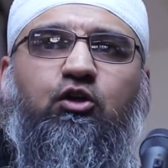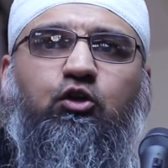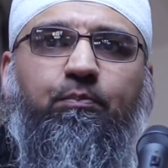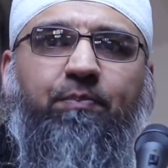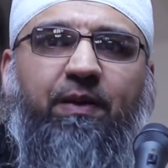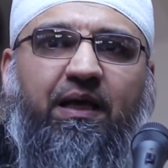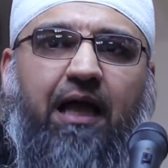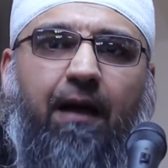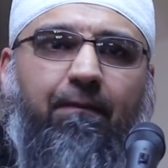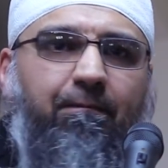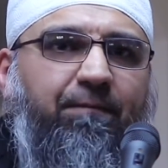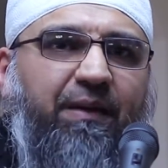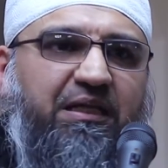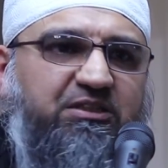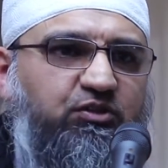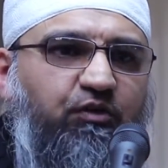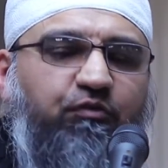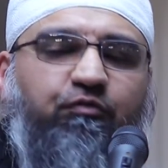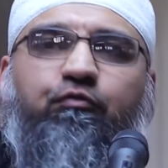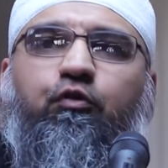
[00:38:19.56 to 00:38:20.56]
to pick up
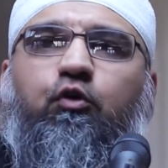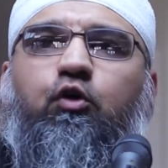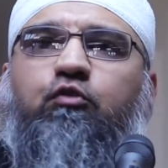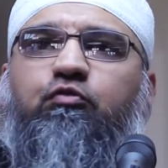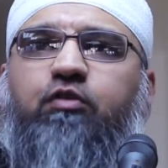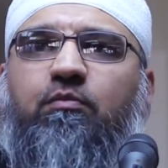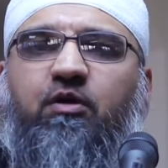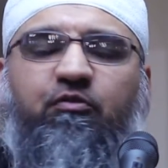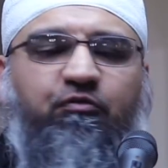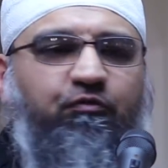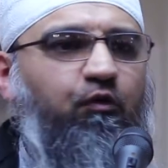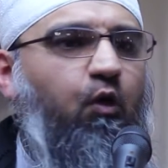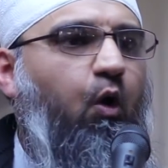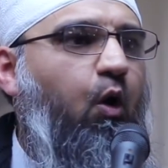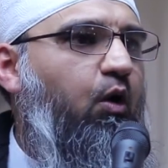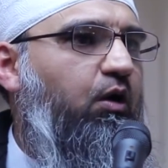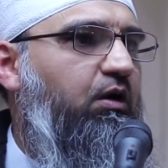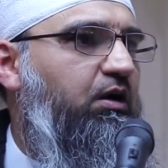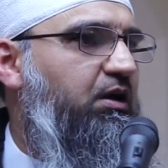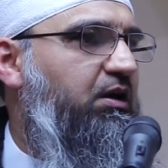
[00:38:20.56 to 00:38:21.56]
bits of food from the
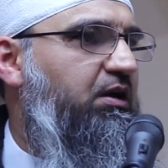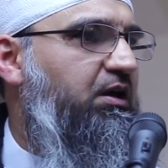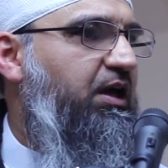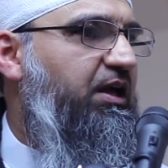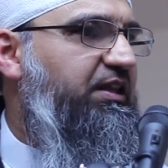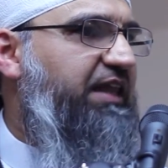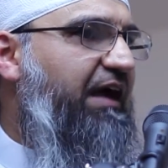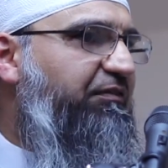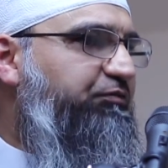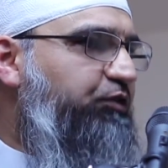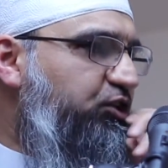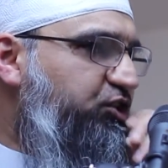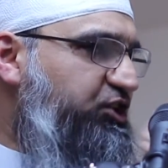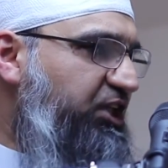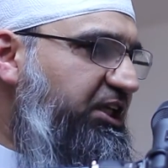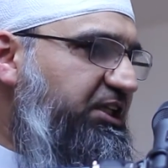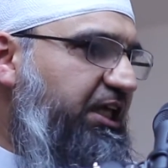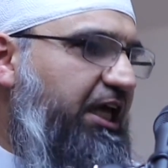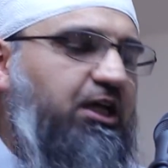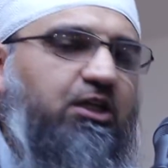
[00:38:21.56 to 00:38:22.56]
floor. They have to
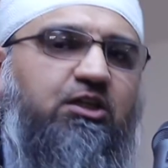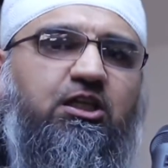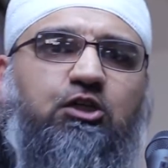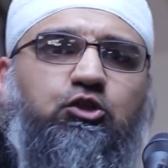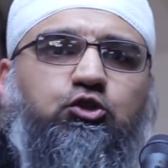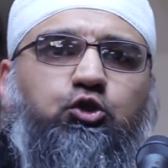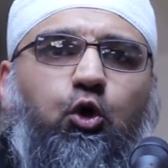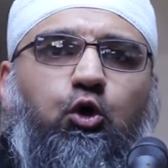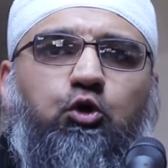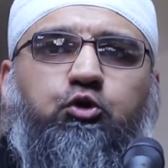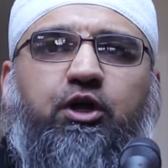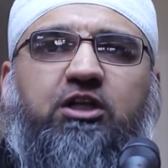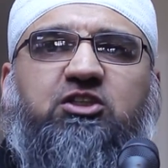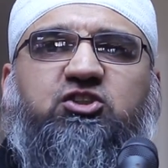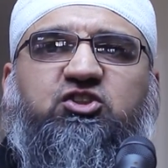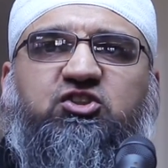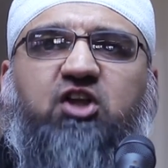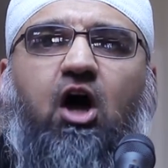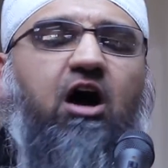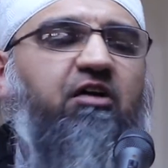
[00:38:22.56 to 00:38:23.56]
see their children
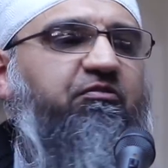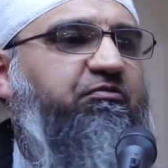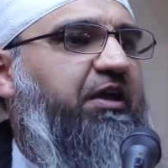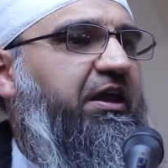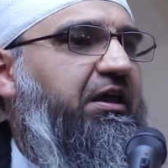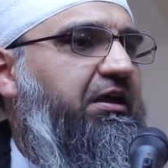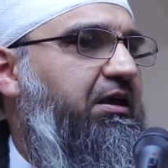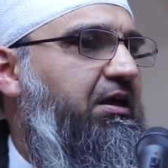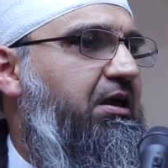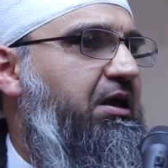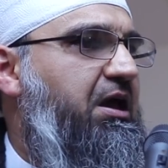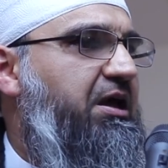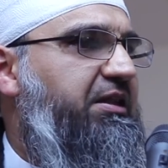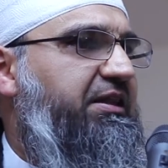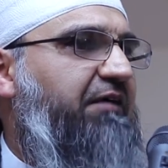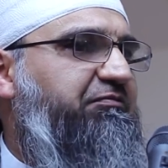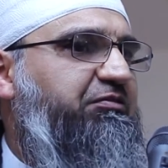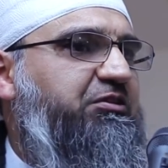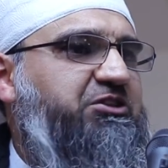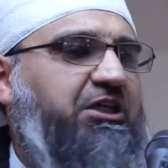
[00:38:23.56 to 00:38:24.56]
starving.
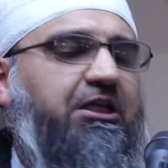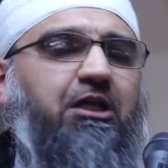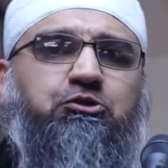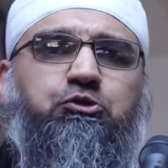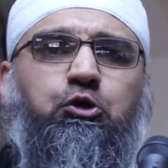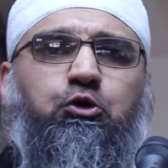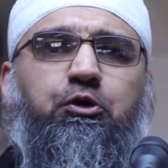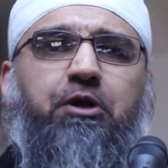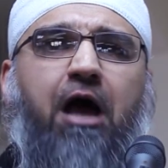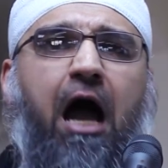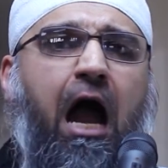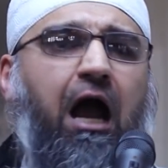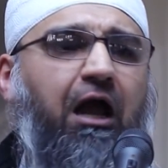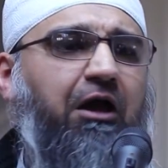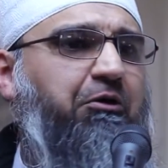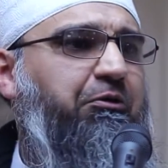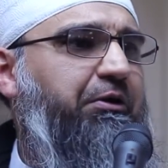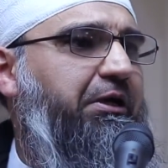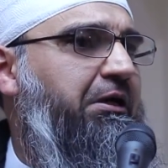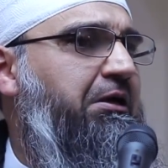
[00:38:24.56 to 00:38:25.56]
They have to see their children
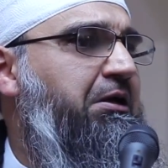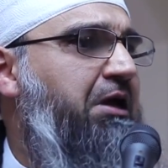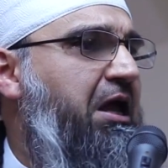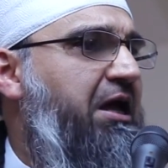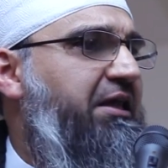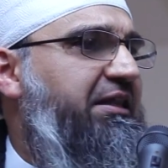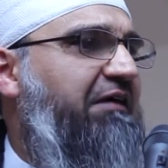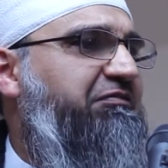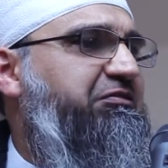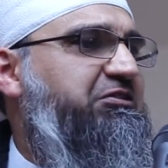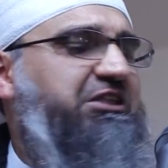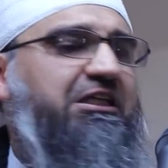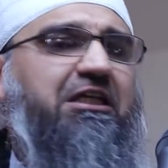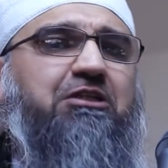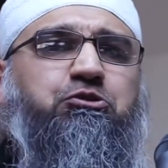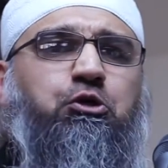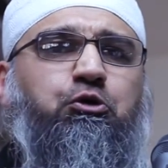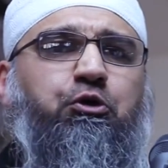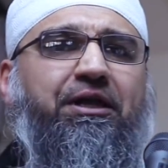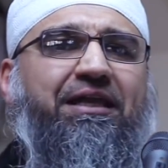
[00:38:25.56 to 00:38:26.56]
hungry. They have to see their
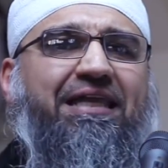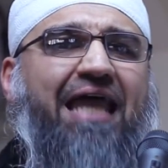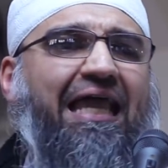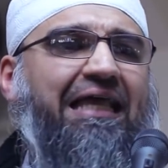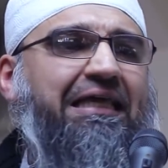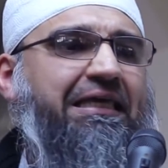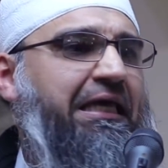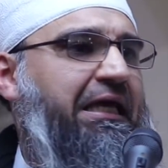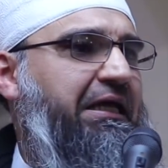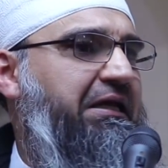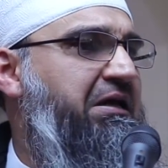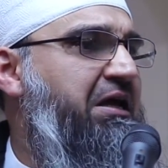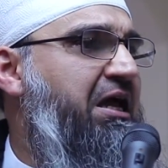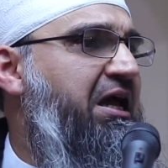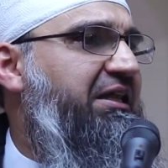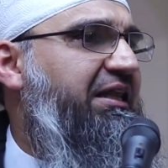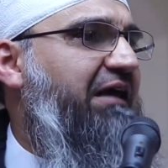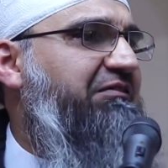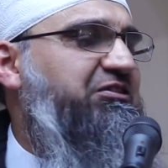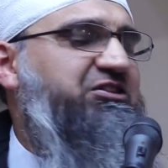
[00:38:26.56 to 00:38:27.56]
children naked.
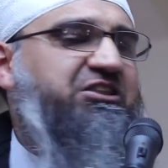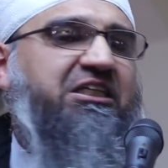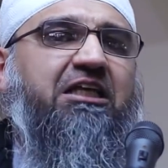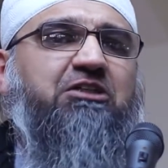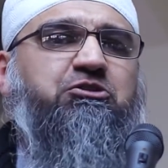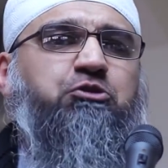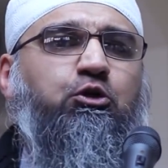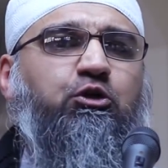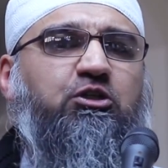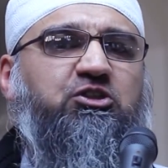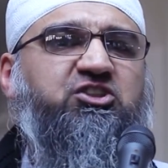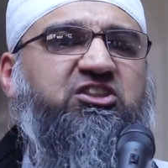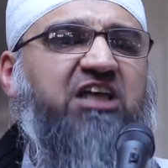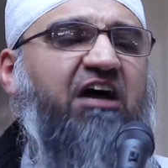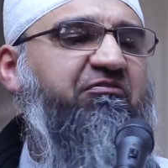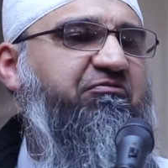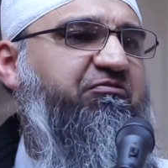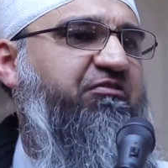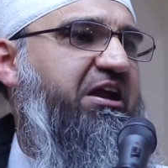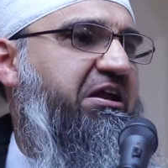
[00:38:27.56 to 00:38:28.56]
They have to see their children
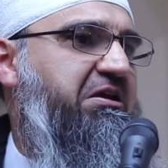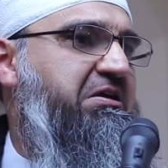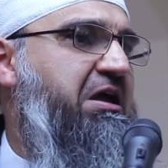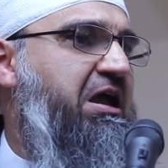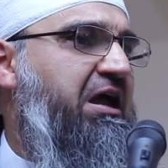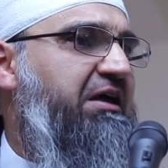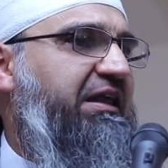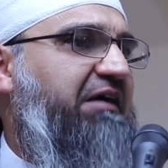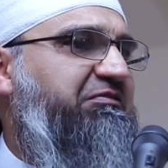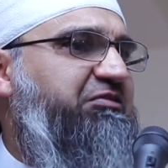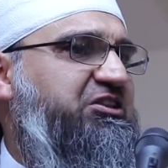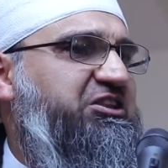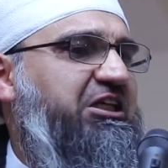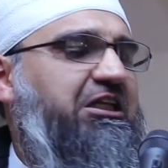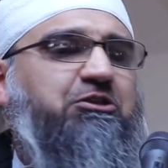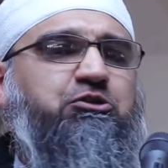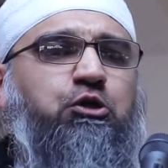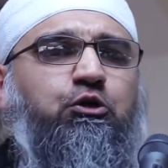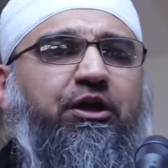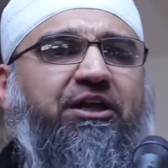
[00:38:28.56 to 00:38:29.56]
suffering. They have to see
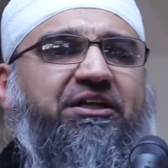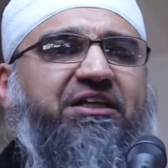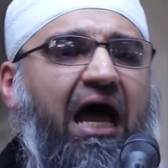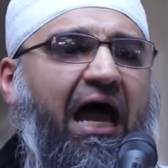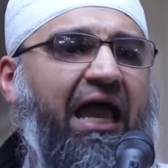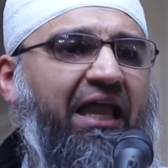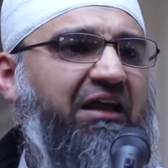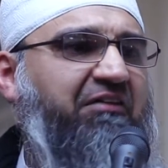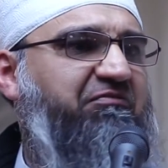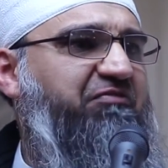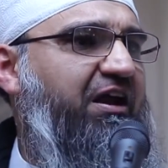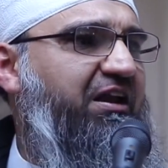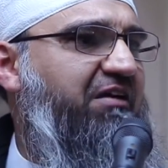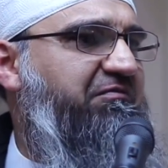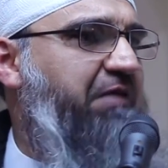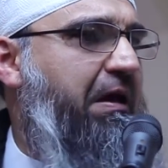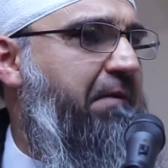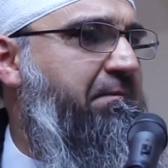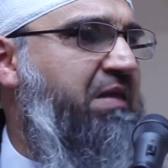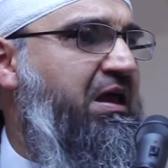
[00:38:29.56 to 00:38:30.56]
their children dying in front
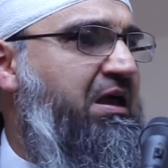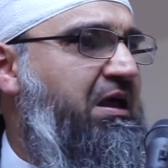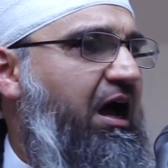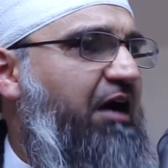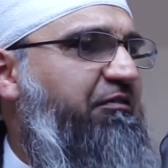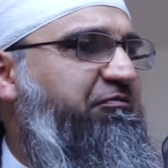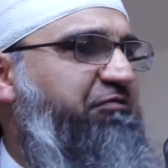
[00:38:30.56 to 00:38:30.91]
of them. A